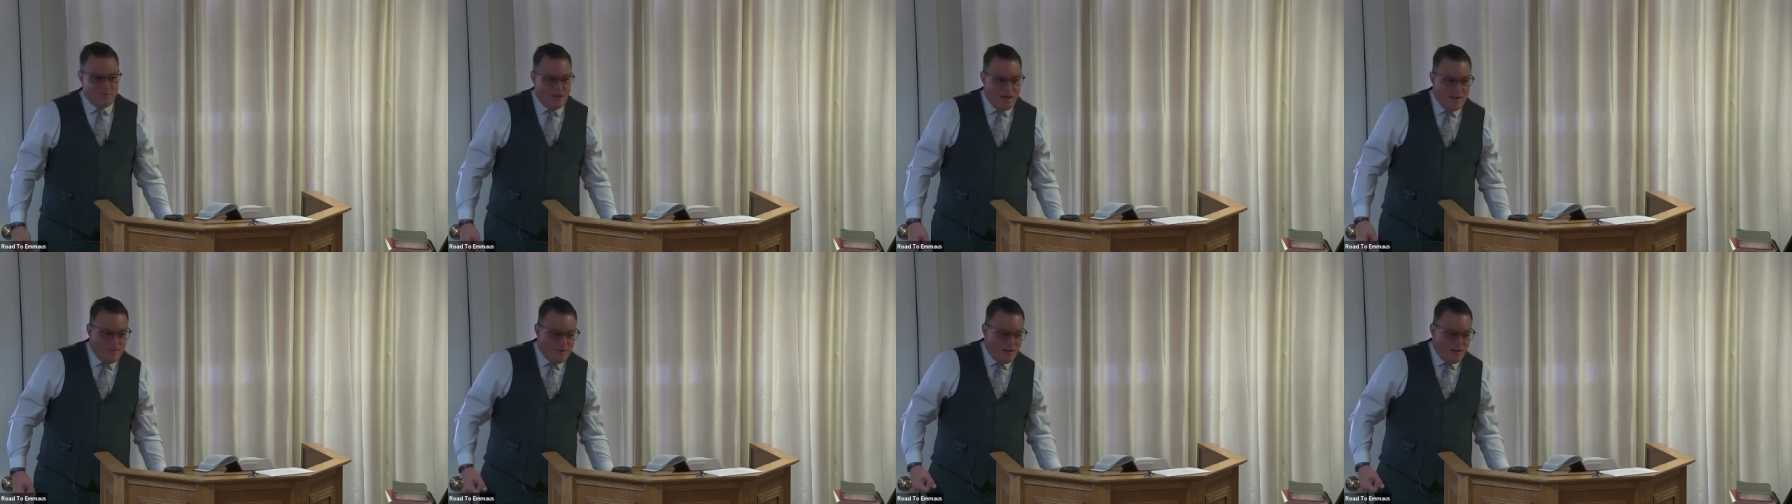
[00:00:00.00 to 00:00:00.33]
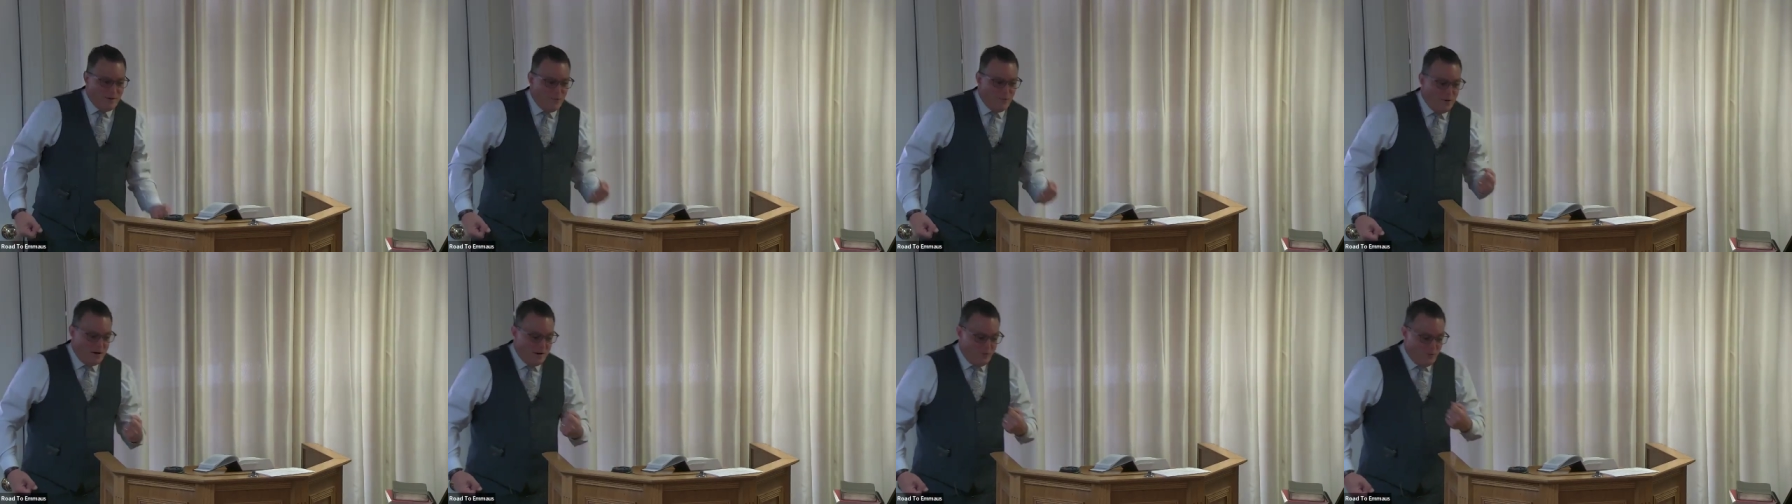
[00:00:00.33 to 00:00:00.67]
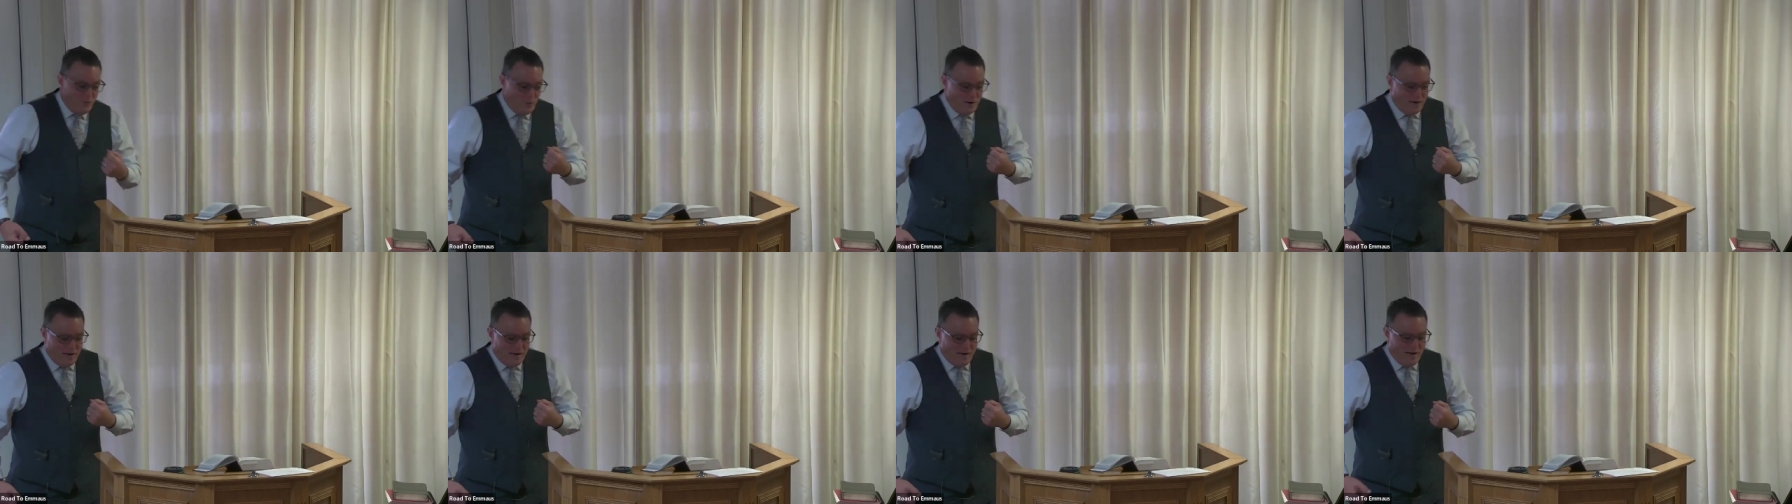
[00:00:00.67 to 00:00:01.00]
the baby in
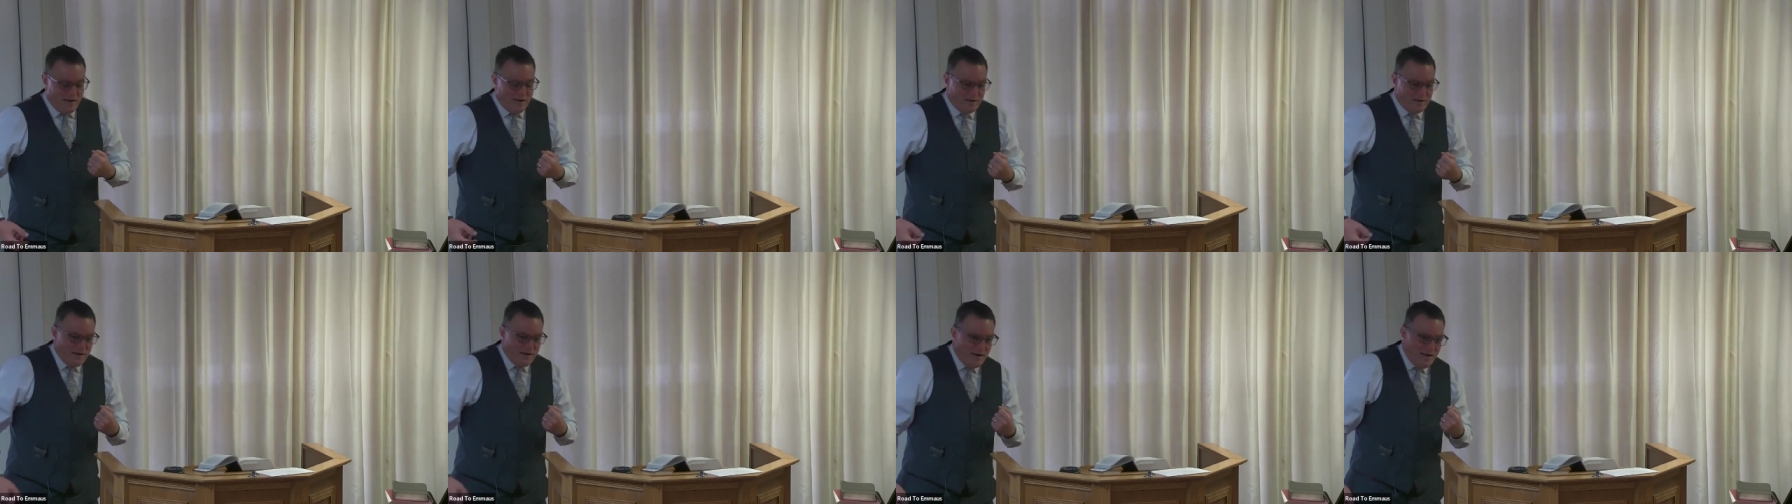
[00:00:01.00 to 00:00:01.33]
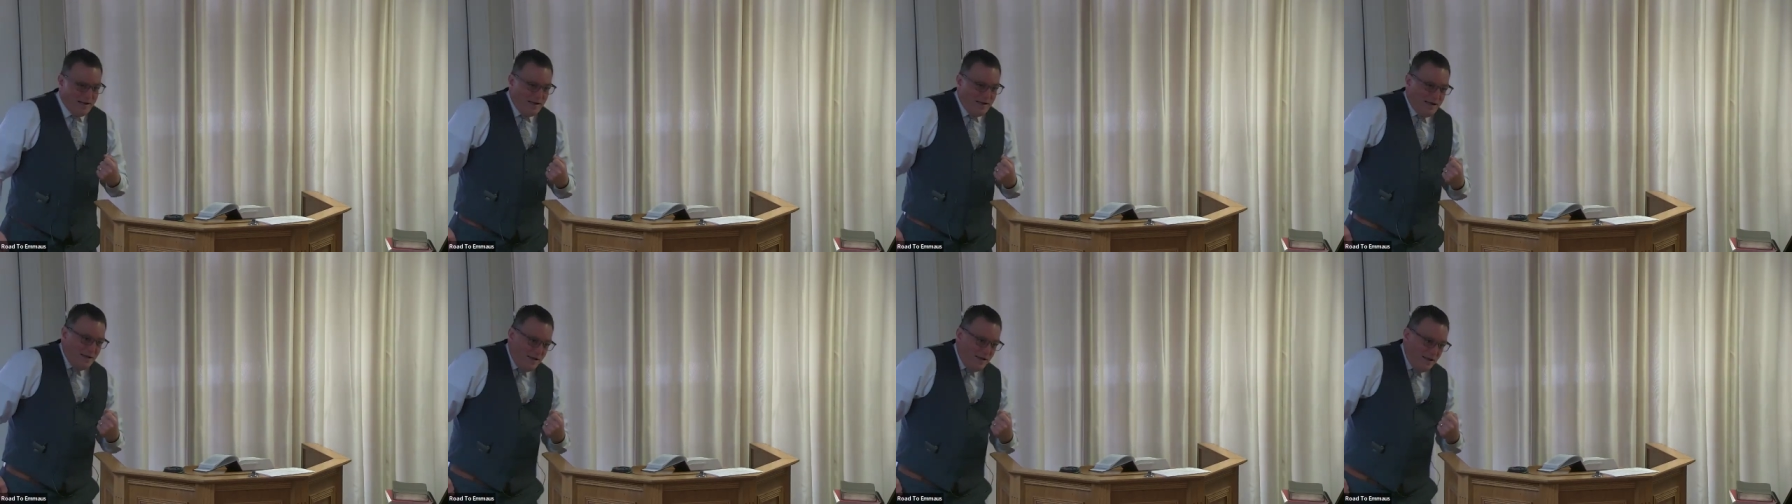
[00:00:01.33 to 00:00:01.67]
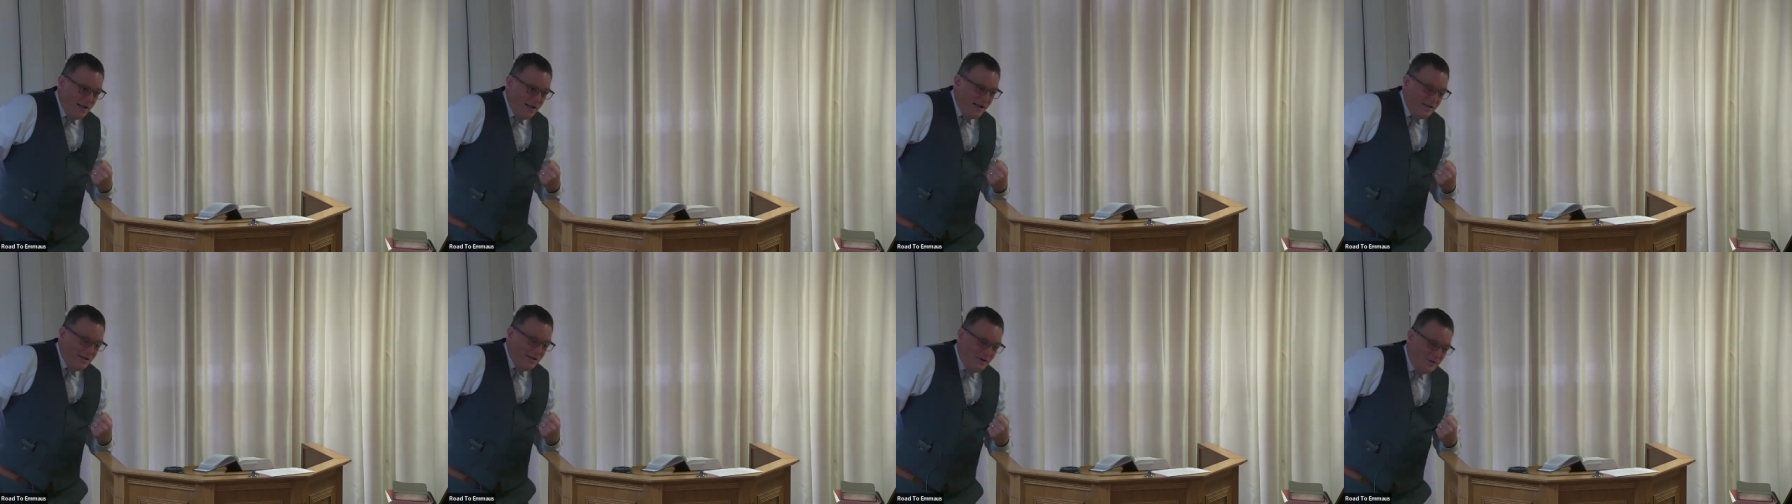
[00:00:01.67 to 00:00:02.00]
one, one hand and they got
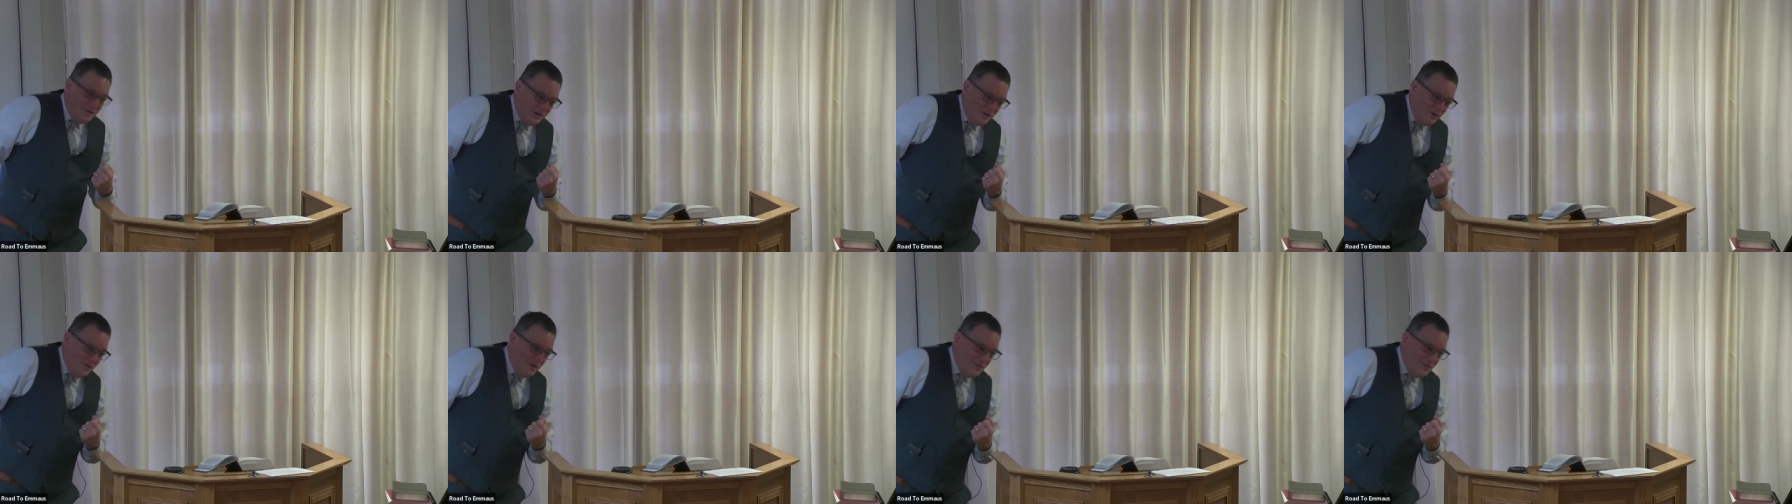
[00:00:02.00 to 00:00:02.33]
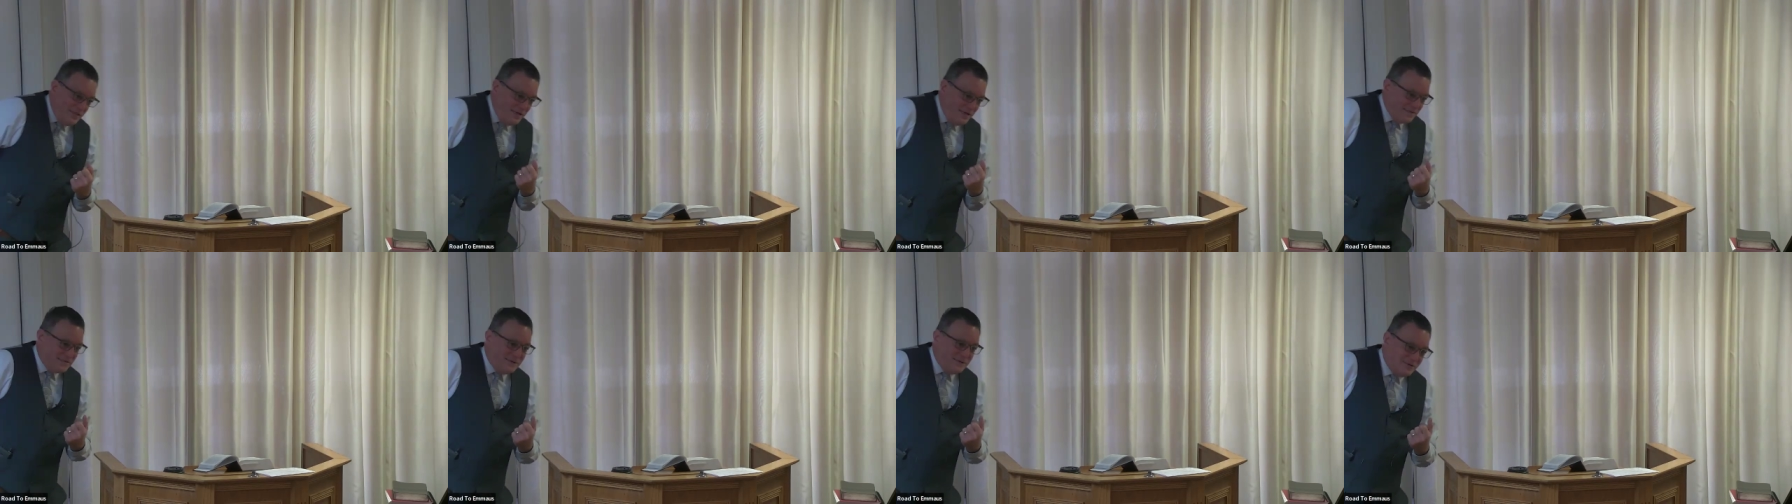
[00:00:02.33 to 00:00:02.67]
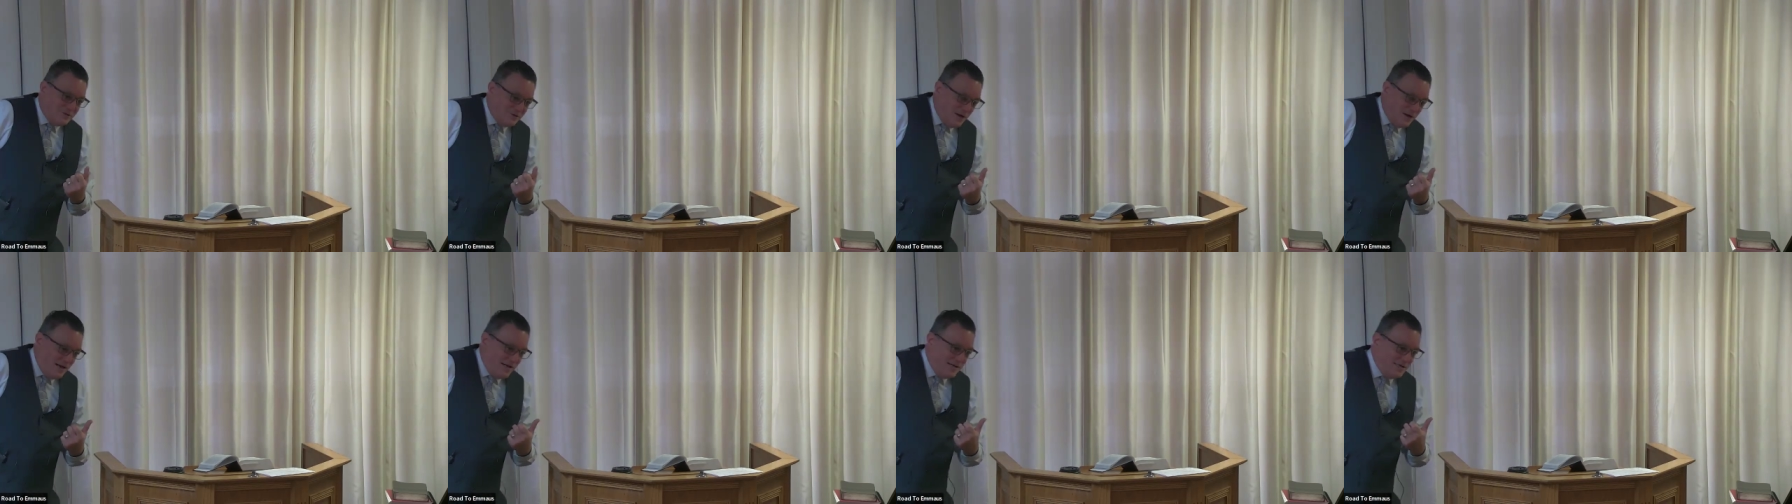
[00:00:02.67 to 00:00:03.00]
and they're doing this
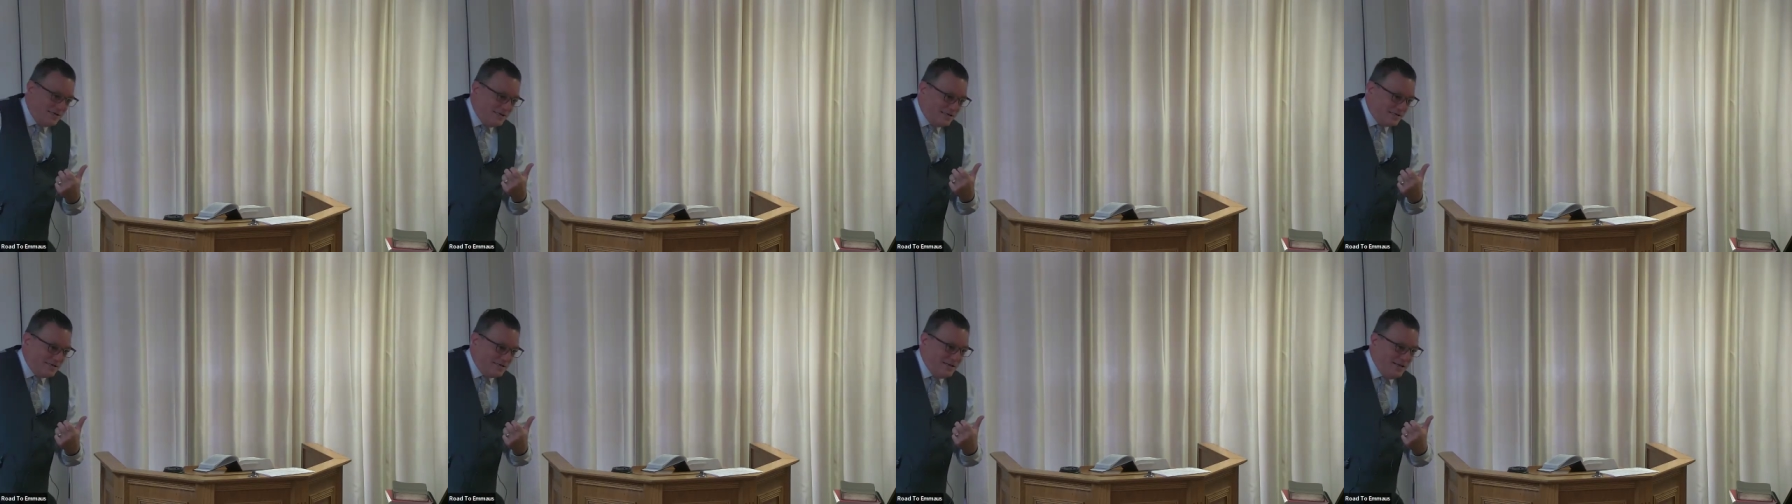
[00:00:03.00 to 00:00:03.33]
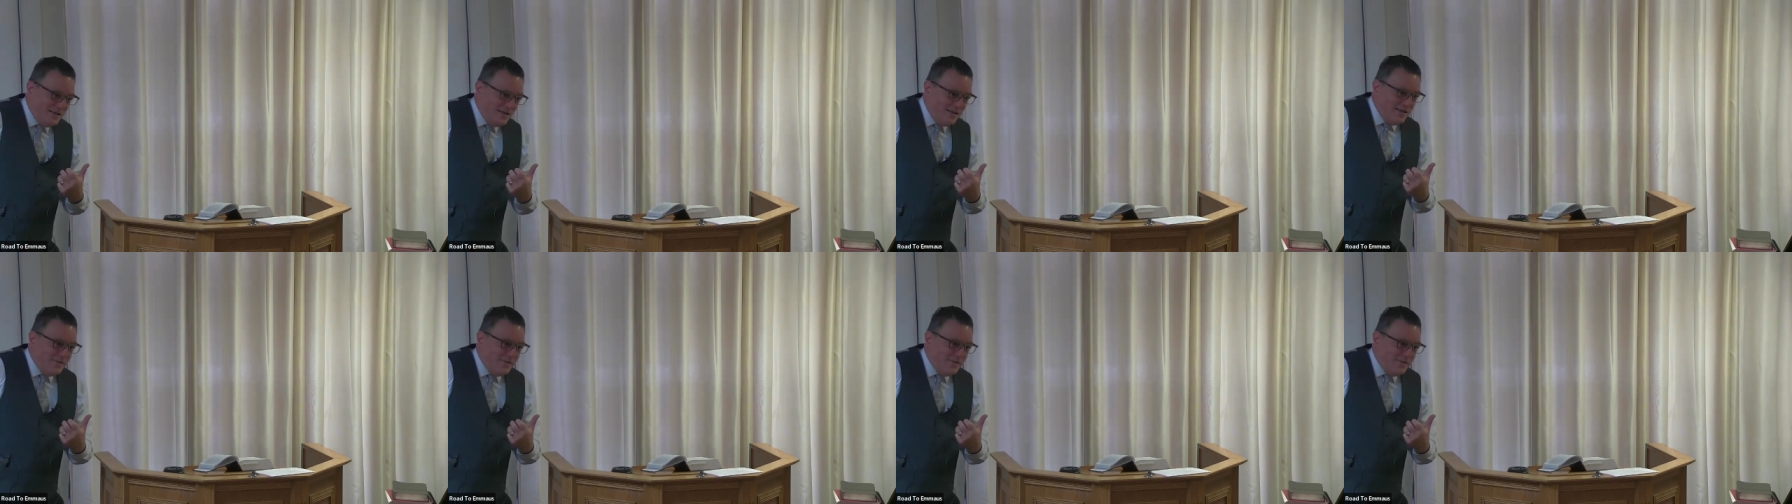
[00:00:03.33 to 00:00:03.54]
to try to just